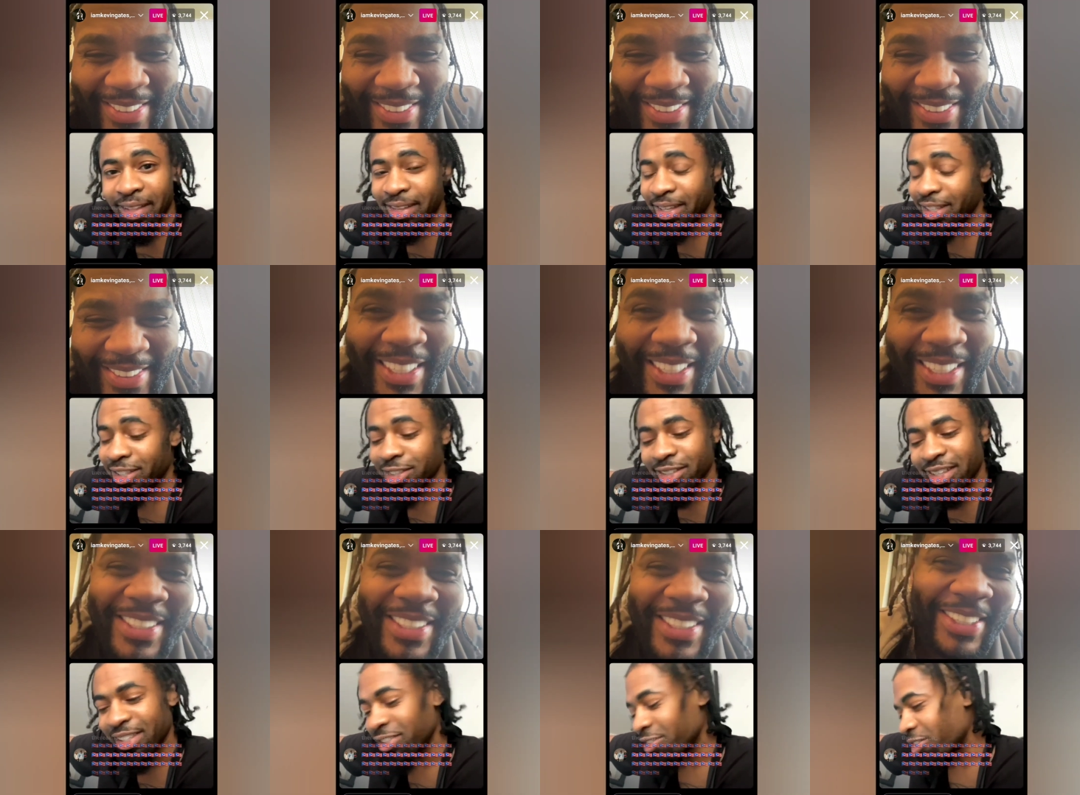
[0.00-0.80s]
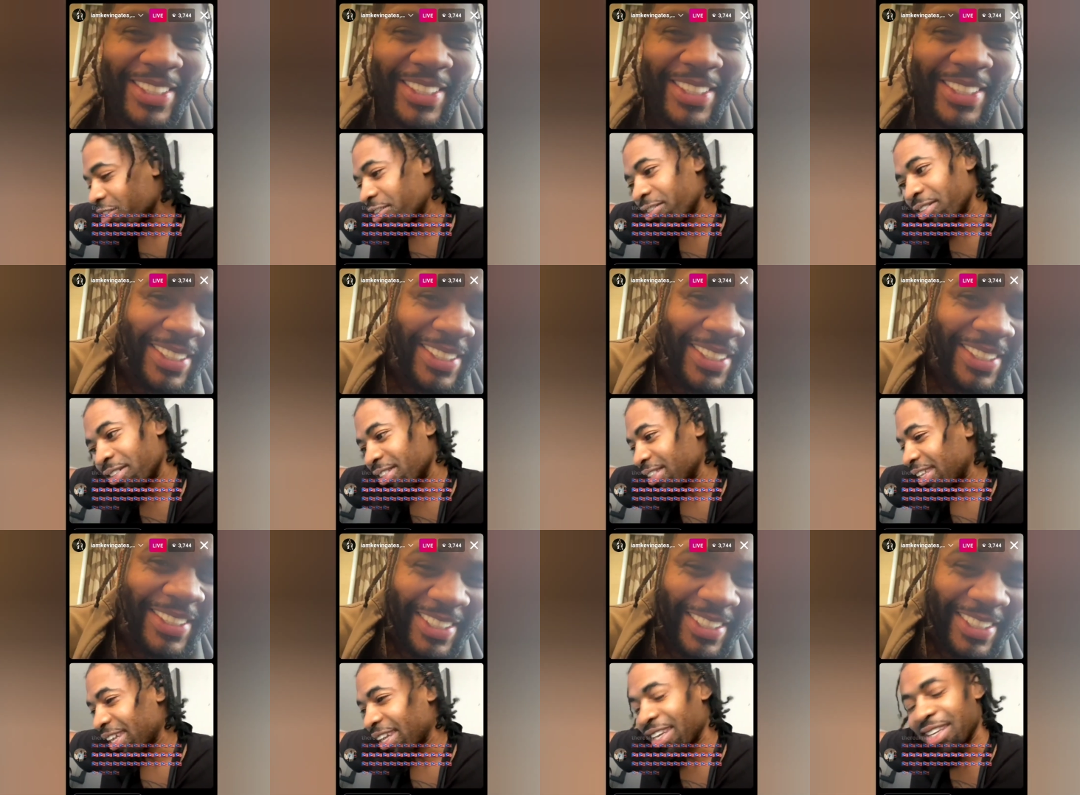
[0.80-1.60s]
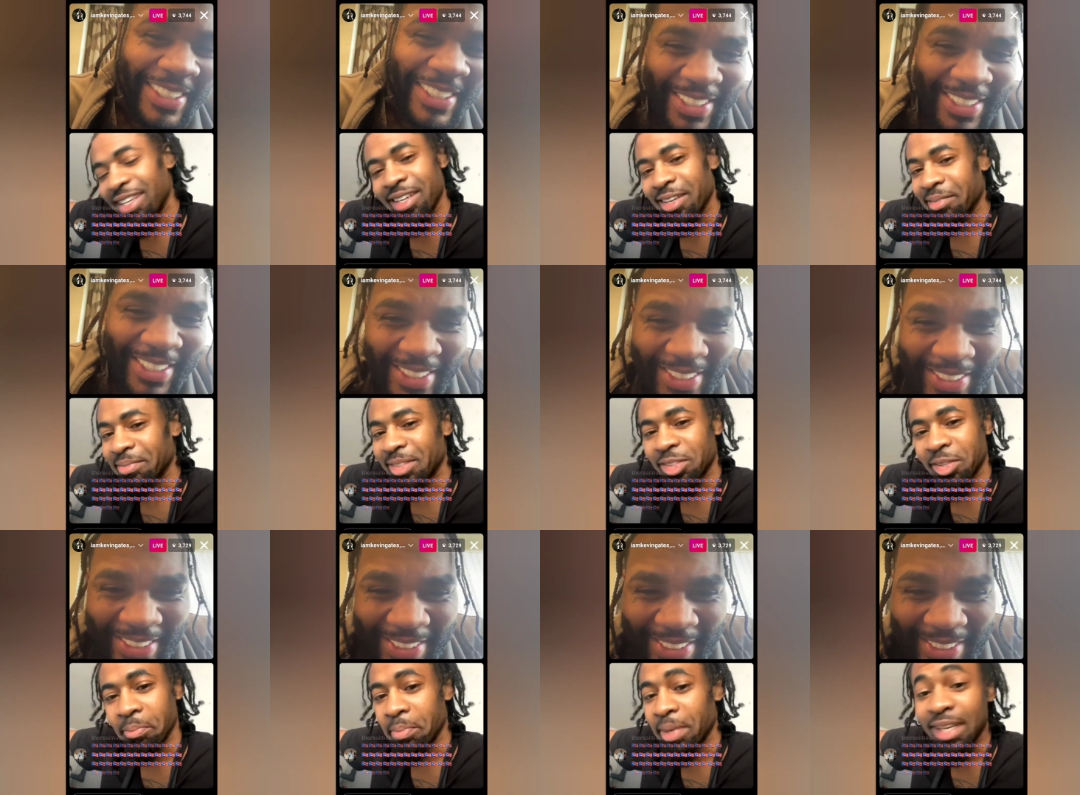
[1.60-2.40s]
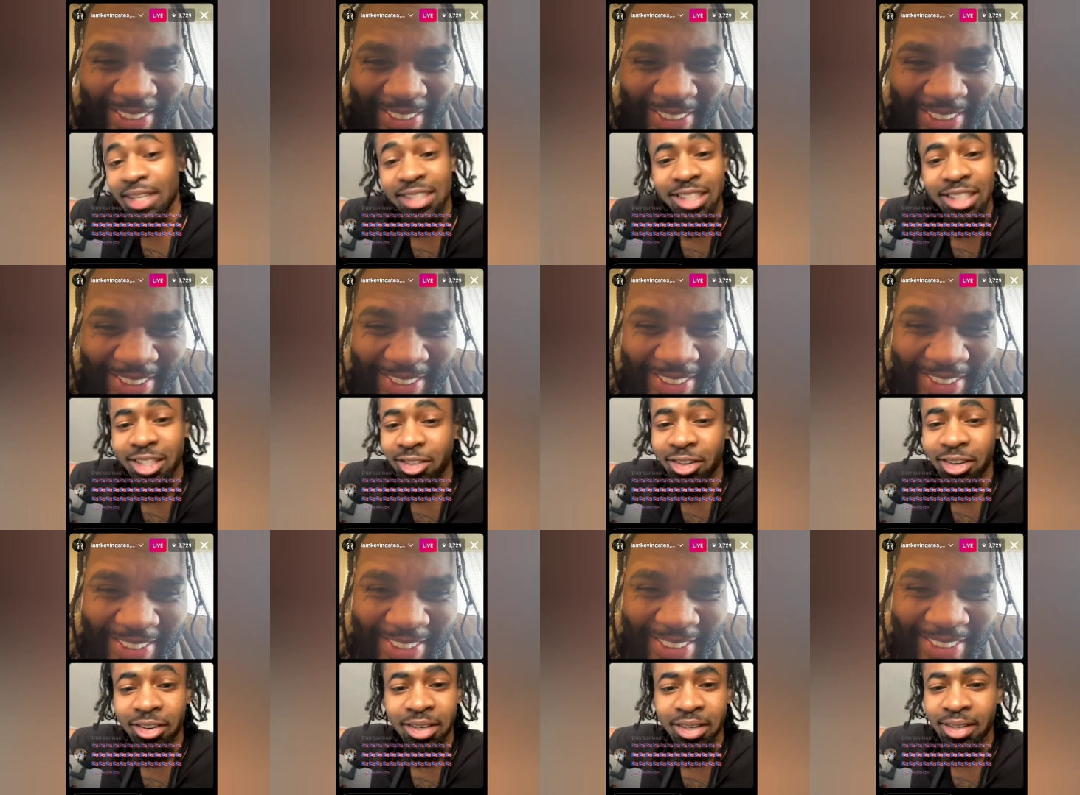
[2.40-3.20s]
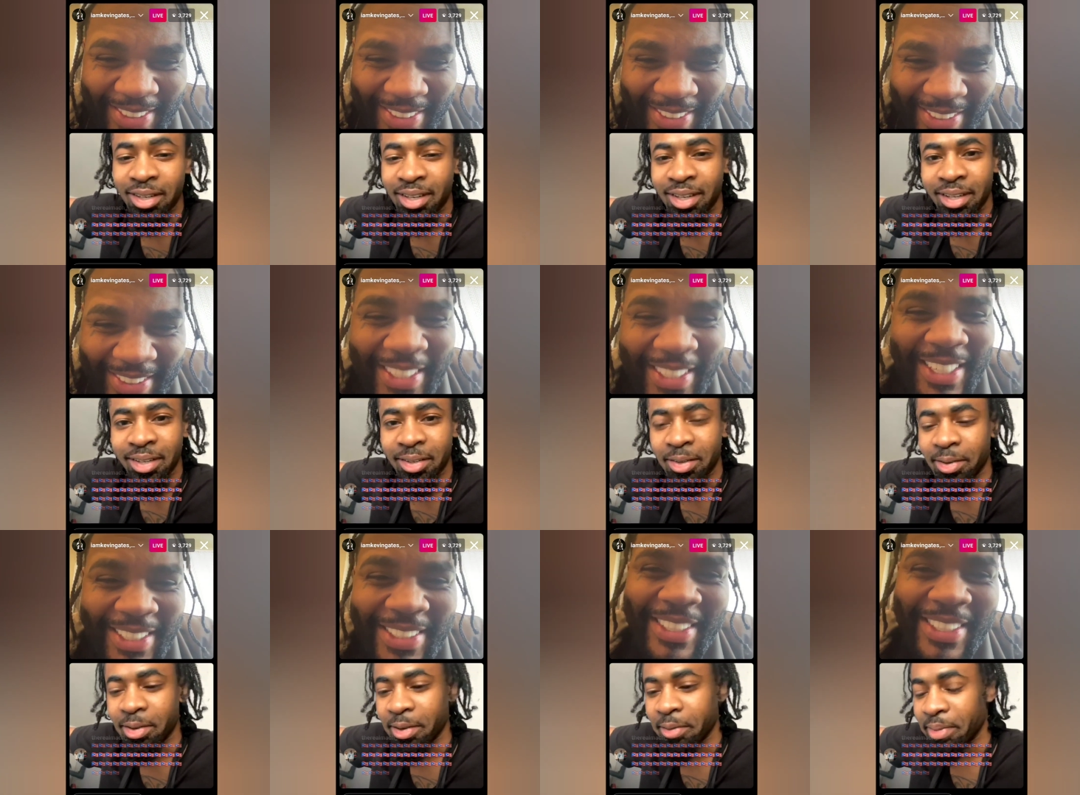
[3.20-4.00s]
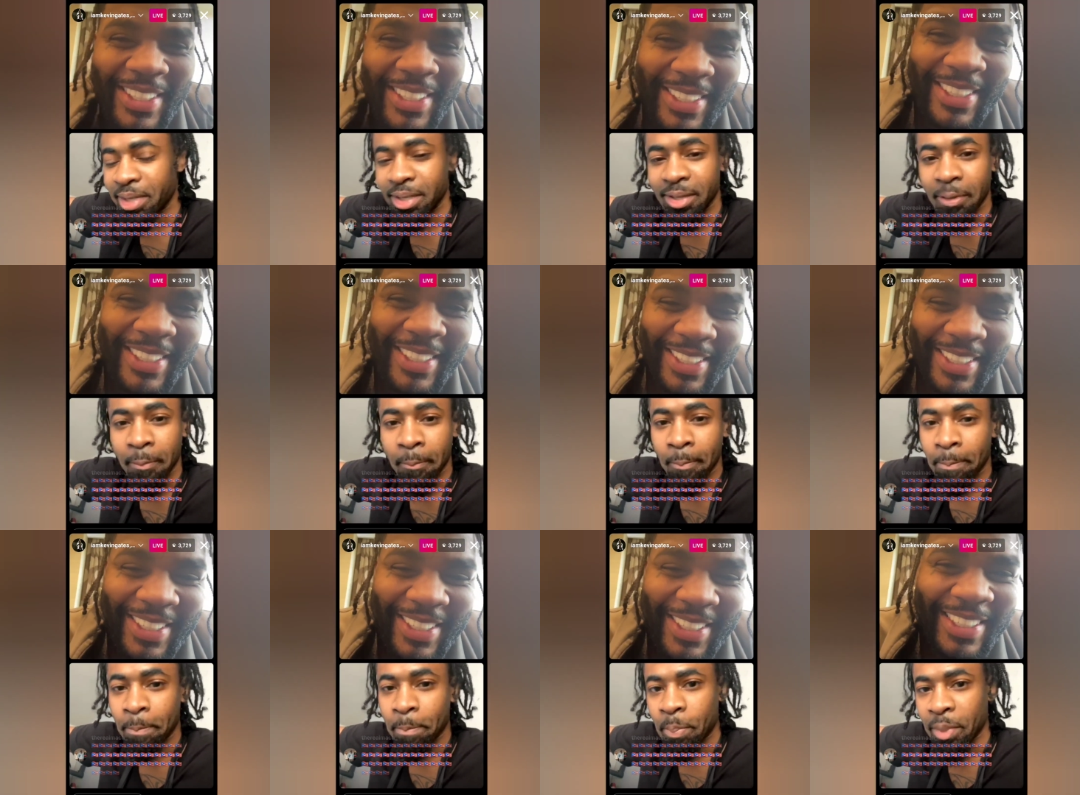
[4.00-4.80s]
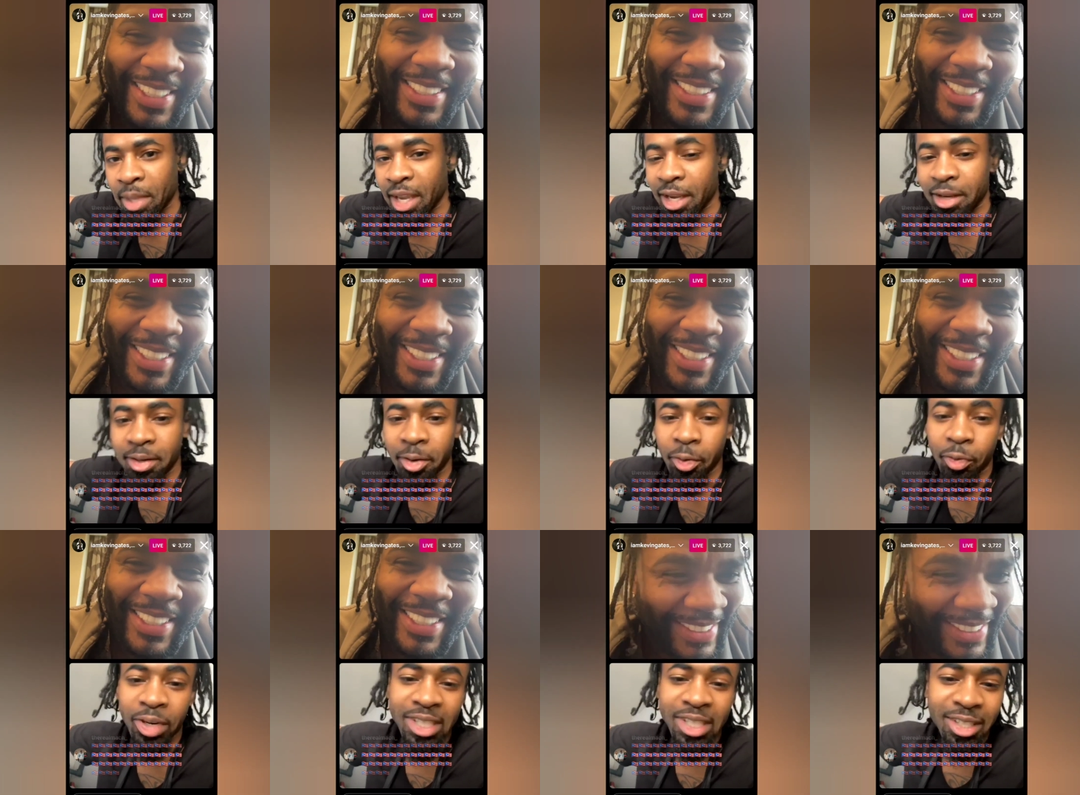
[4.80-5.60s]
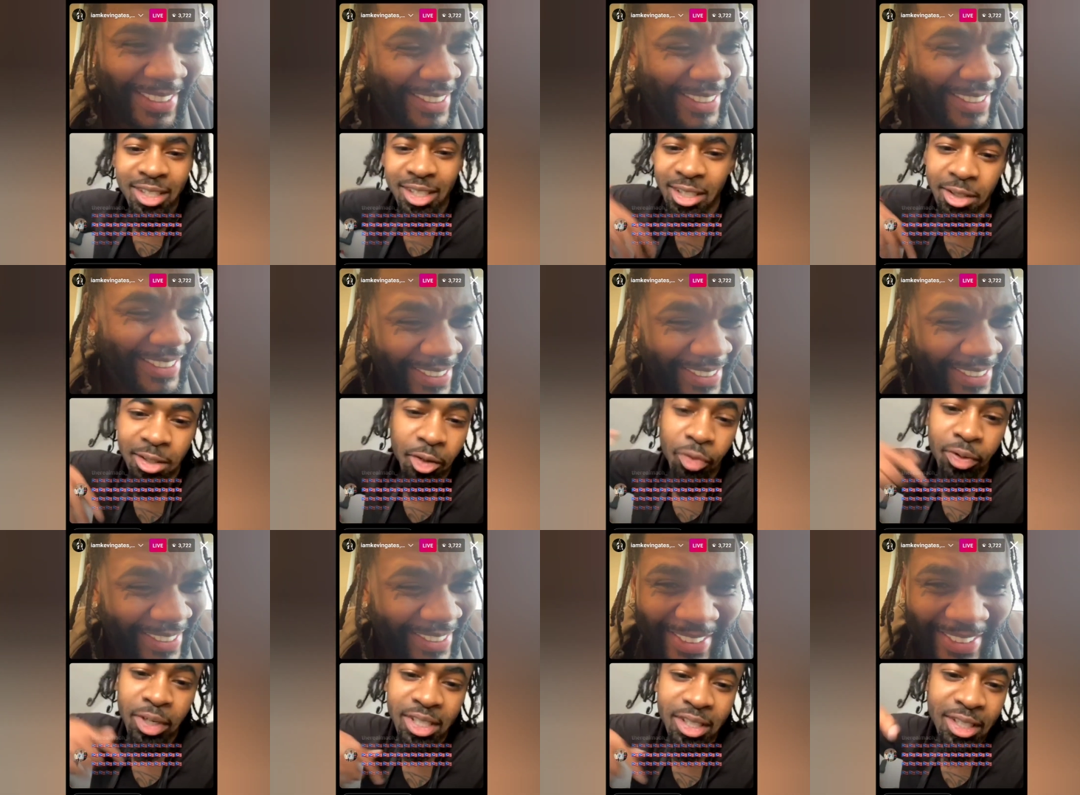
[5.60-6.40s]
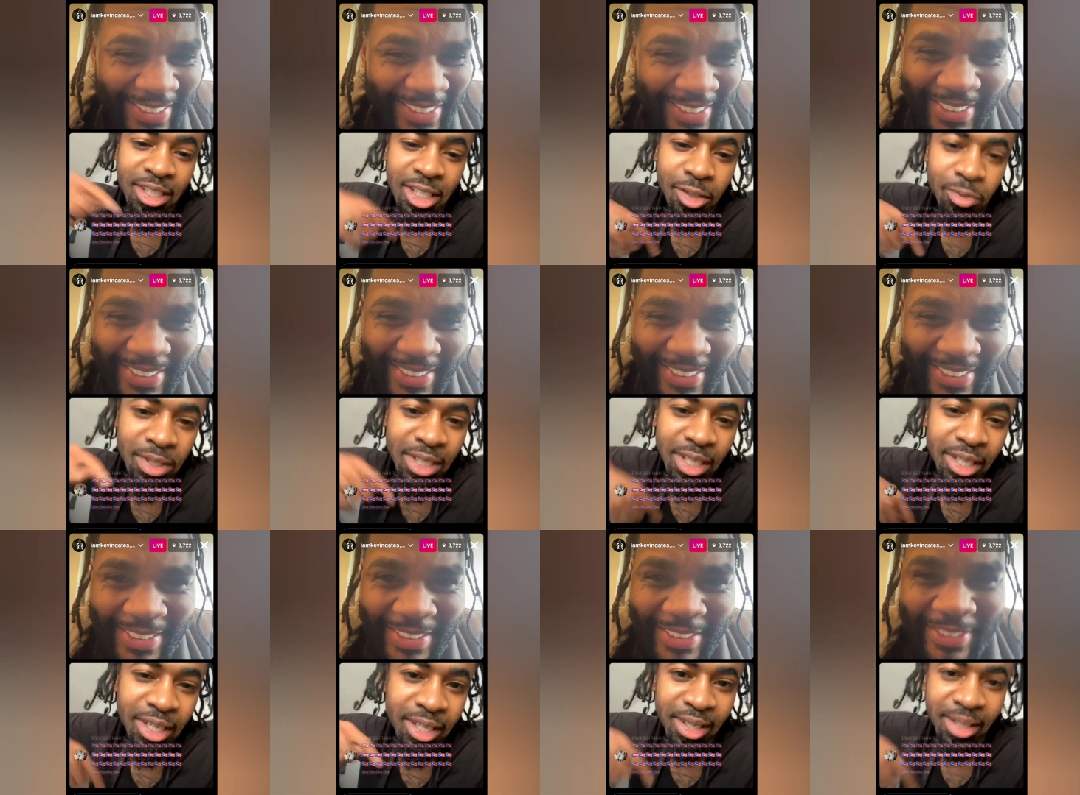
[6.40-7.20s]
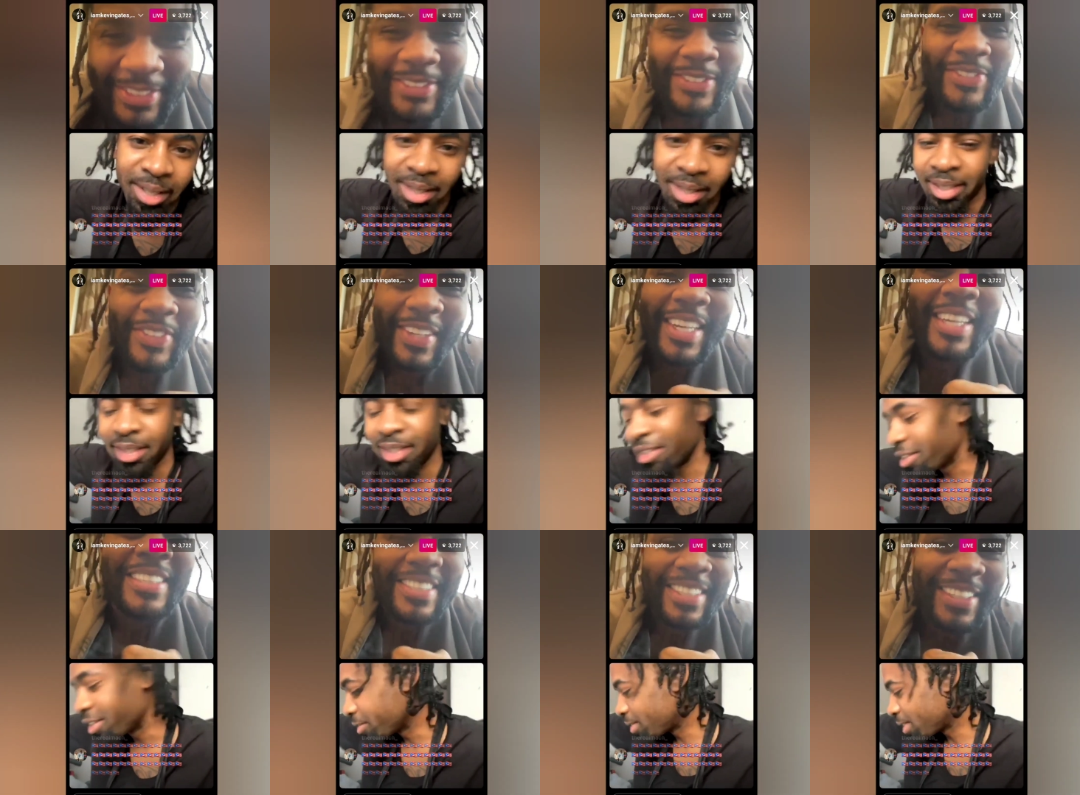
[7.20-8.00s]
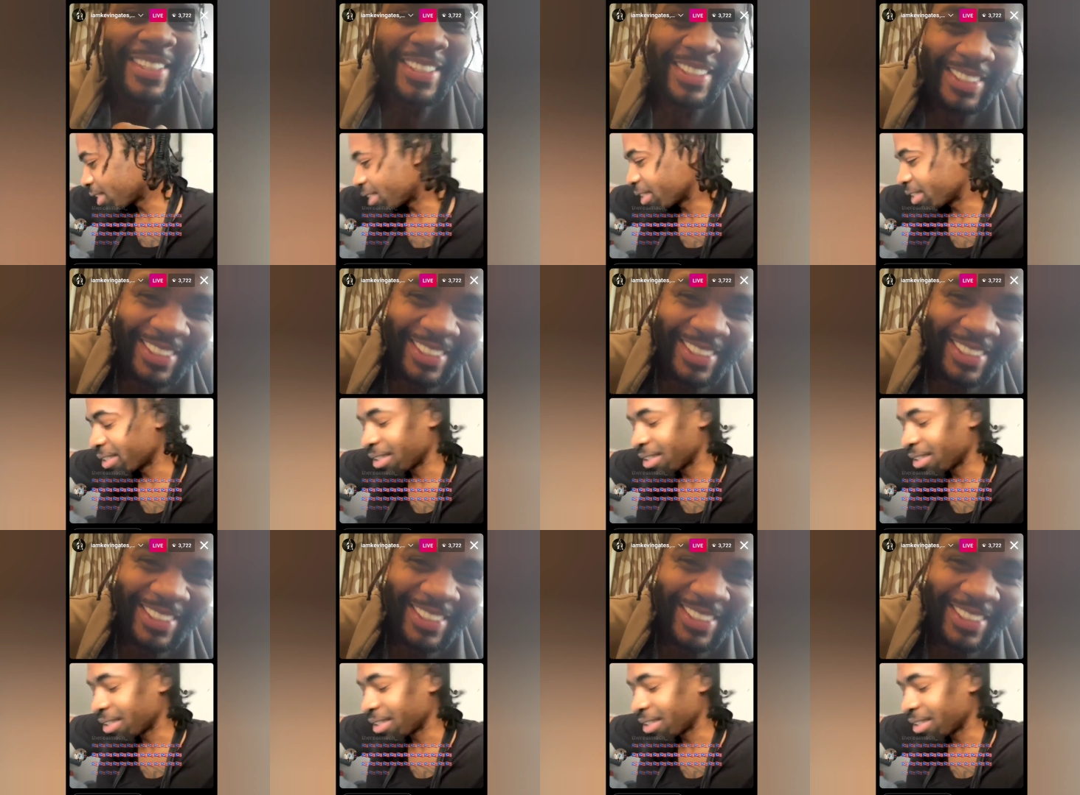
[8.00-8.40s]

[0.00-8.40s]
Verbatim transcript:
Speaker 1: It's, yes, it's growing. Hey, I'm tremendously growing. You yes, know what sir. I mean? Yes, hey, sir. the richness is the richness is within yes, sir.